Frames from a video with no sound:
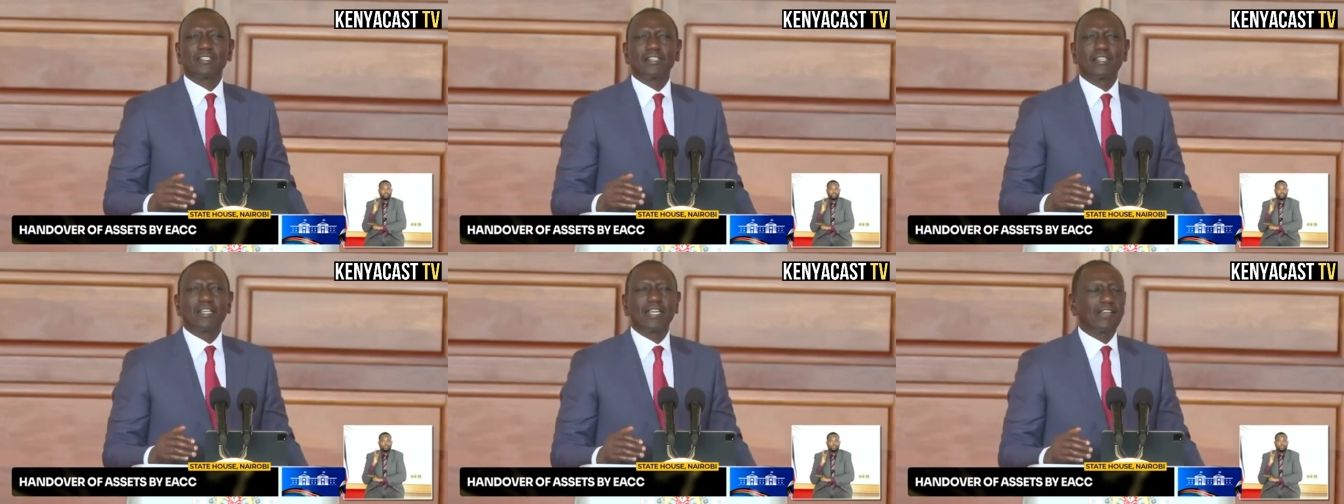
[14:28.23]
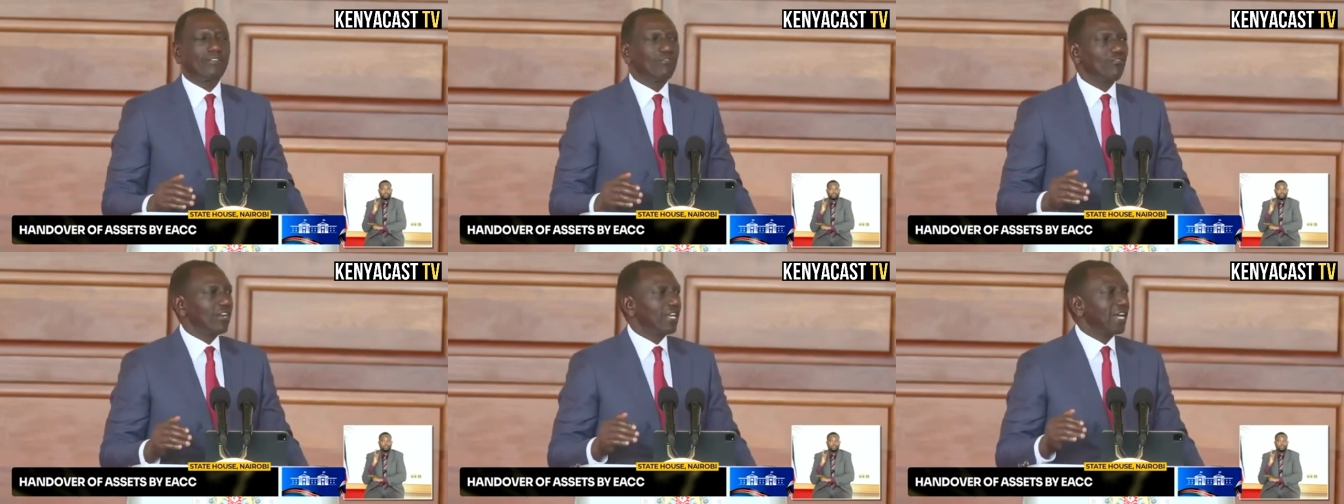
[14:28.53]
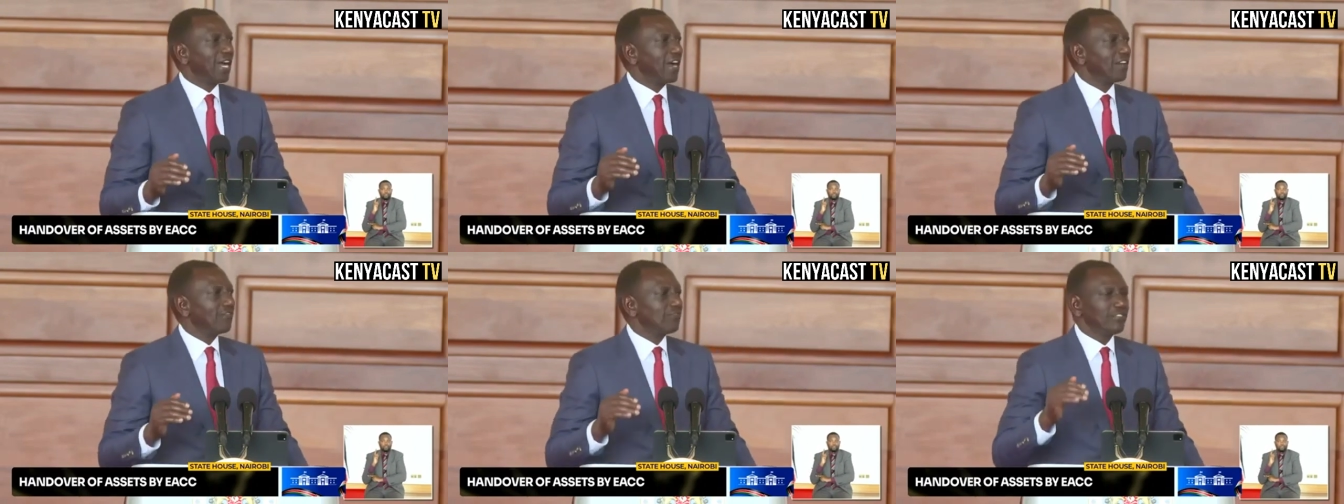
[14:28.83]
if we
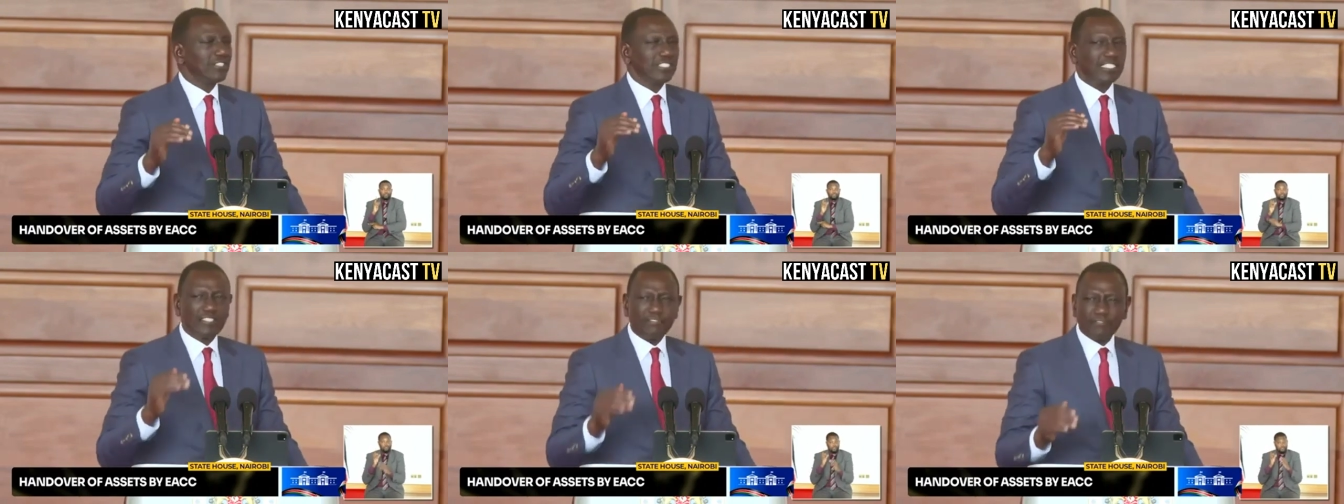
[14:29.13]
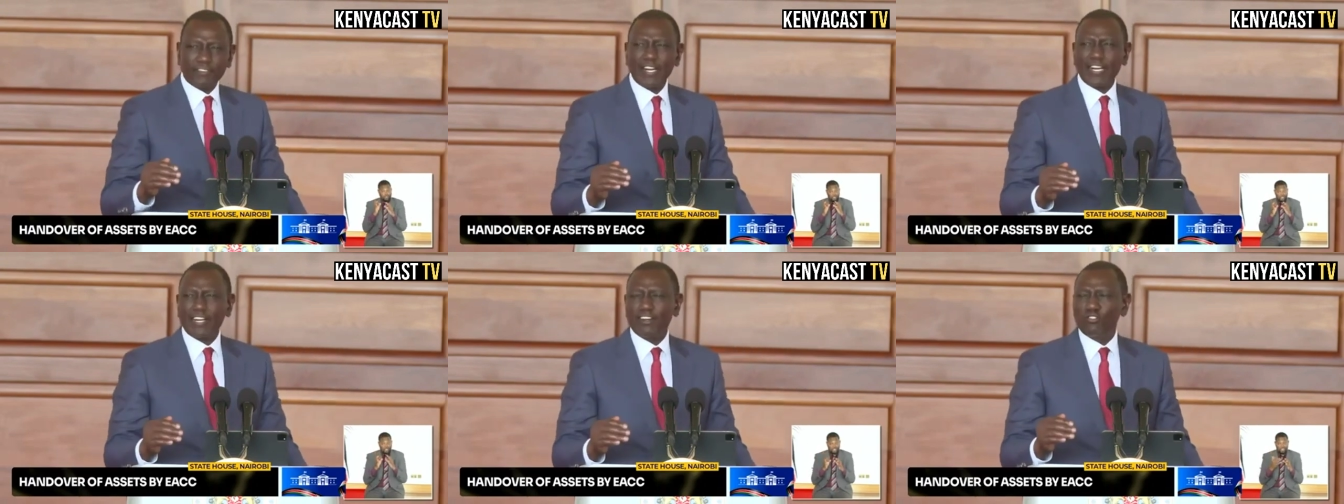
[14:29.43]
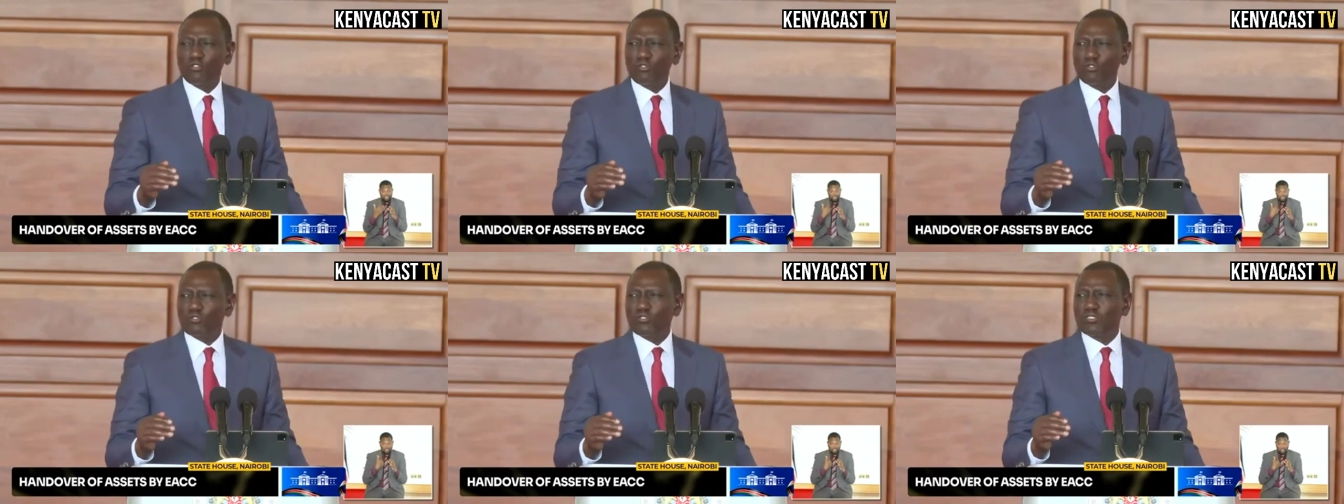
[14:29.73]
have different
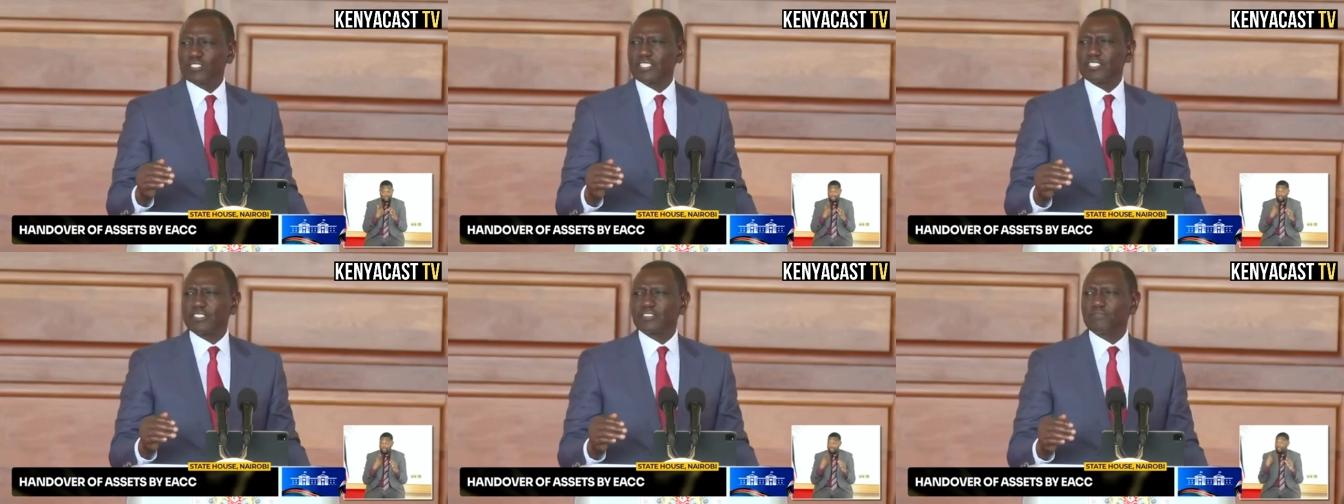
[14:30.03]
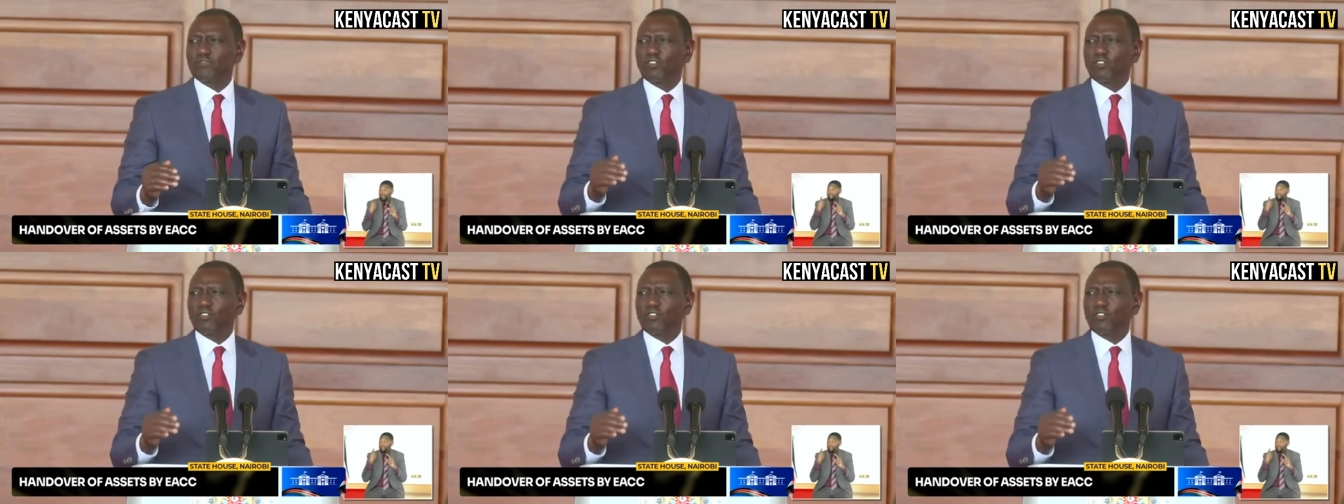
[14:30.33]
rules